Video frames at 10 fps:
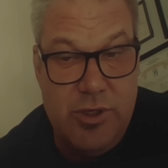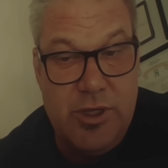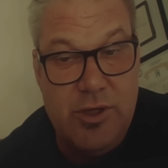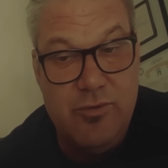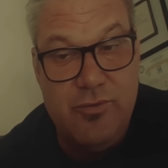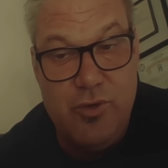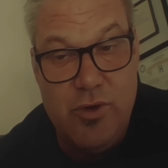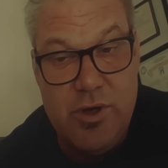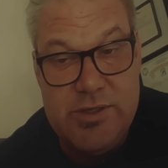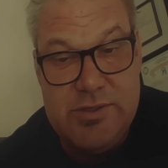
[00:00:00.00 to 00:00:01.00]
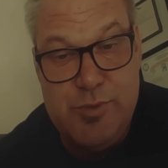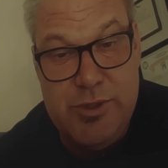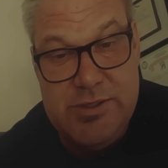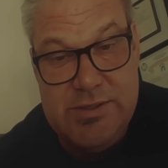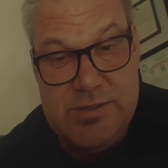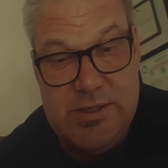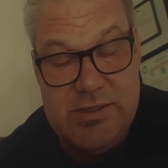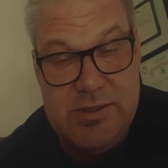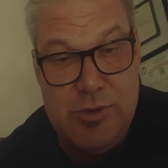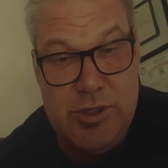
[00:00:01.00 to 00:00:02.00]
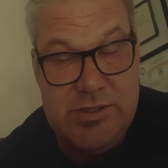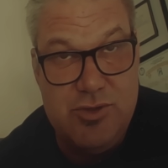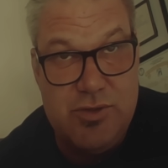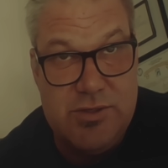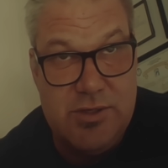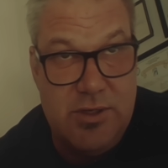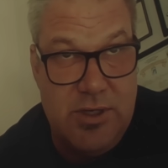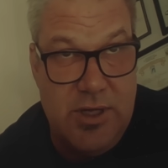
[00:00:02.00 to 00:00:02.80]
we're looking for a species that somebody's interested